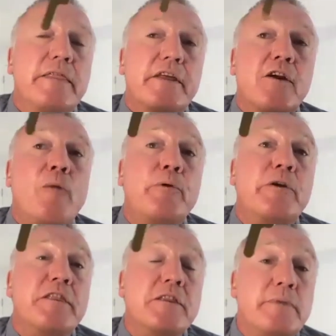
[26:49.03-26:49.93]
The copper
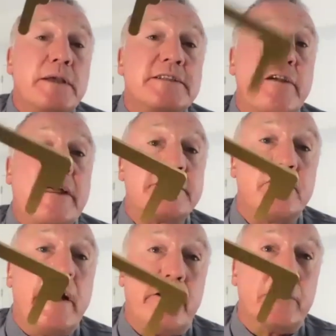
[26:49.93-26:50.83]
in them means they're
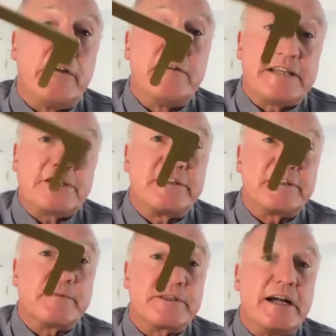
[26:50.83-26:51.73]
antiviral. There is actually
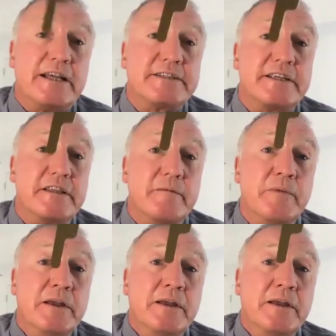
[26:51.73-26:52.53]
some science in them.